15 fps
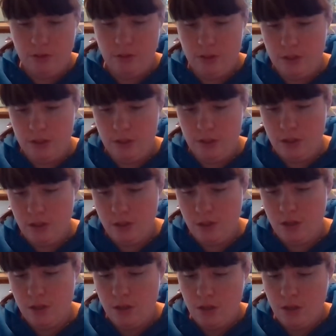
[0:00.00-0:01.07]
this,
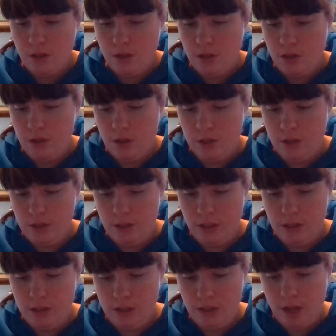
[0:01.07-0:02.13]
there's
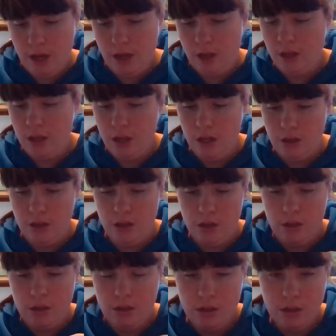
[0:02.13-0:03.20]
this style
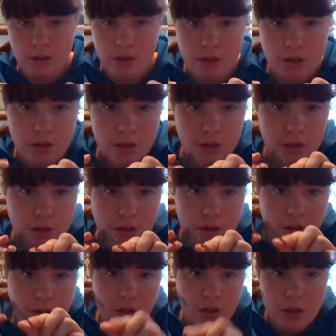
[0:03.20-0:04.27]
here.
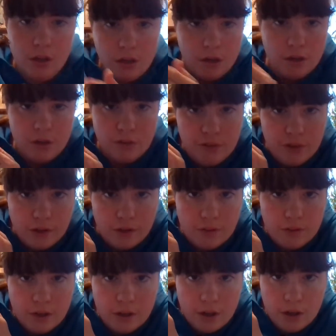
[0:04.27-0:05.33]
I don't know if you can
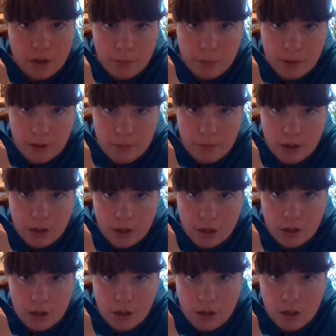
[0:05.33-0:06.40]
see it here. I'll put it up
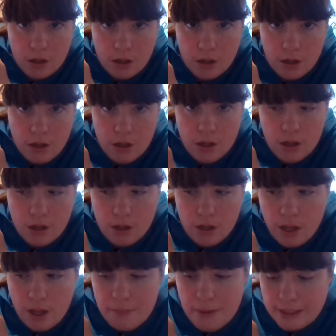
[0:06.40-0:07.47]
here.
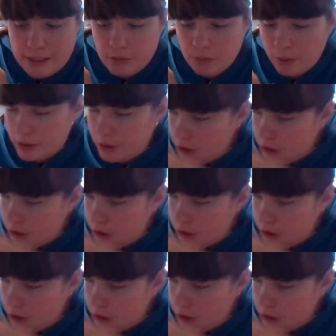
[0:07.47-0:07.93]
And that makes one